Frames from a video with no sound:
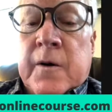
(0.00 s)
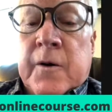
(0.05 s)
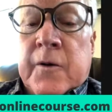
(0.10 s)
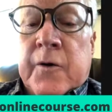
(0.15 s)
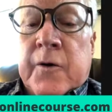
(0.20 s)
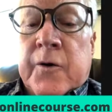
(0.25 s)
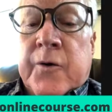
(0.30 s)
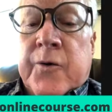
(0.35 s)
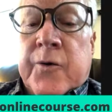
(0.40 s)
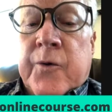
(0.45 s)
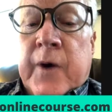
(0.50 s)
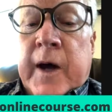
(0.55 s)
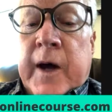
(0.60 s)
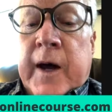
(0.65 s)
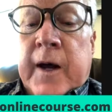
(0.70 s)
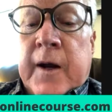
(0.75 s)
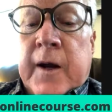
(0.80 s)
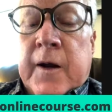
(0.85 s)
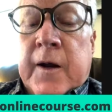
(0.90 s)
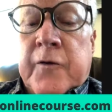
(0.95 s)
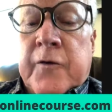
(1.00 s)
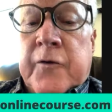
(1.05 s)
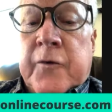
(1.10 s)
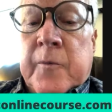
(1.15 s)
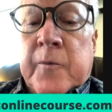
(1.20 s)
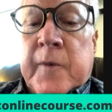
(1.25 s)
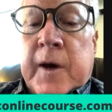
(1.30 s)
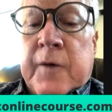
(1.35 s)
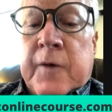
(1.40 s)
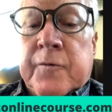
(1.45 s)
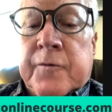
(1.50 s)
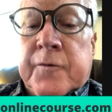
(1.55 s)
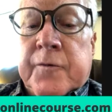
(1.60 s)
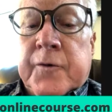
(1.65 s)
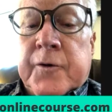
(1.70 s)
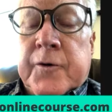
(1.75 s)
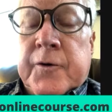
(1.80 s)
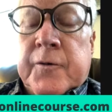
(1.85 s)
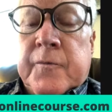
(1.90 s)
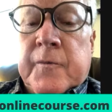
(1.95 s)
the grain is the main
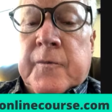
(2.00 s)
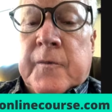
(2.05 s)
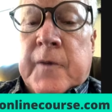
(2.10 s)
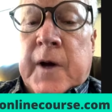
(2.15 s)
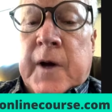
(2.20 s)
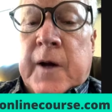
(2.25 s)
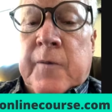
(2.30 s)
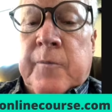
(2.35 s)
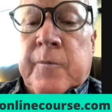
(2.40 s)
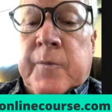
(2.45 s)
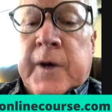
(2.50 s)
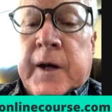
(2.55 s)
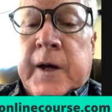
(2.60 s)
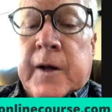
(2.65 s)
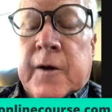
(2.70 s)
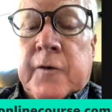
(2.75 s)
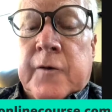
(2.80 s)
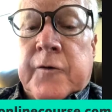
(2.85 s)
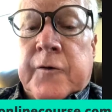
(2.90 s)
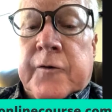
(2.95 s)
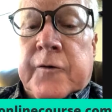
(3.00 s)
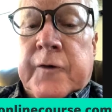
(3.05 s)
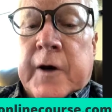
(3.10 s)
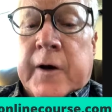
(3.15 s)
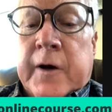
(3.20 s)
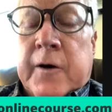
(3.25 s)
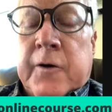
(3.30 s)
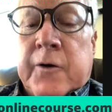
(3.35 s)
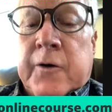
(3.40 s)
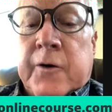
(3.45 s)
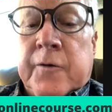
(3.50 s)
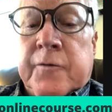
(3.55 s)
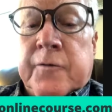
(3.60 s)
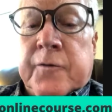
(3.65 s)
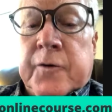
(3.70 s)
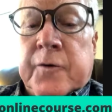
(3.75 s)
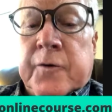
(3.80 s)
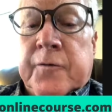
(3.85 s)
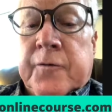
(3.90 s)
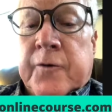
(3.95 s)
food and bean is the secondary
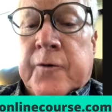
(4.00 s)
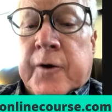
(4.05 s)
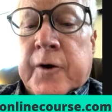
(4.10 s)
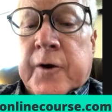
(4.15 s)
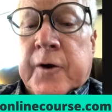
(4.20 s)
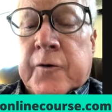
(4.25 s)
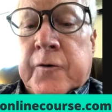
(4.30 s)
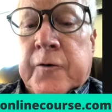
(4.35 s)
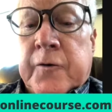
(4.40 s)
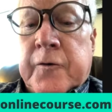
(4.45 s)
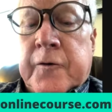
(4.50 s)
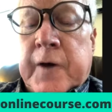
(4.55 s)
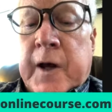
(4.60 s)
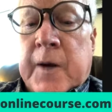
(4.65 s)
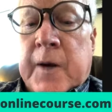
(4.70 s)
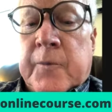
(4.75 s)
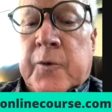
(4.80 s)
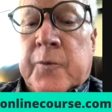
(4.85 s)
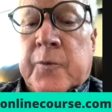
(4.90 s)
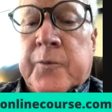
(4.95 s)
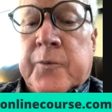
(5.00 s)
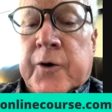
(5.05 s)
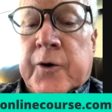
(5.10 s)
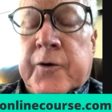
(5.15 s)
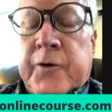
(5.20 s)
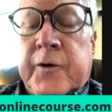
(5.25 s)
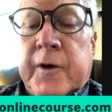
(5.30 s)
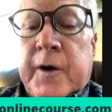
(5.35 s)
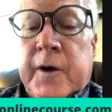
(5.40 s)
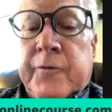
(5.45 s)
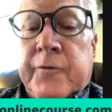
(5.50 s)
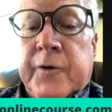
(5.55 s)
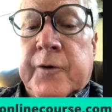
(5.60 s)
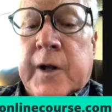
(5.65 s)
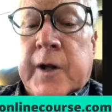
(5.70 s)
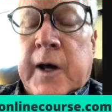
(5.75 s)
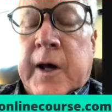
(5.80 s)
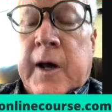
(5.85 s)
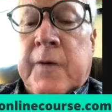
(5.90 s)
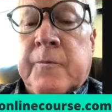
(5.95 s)
food for your sustainable protein every
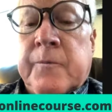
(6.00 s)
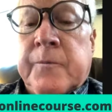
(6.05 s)
day.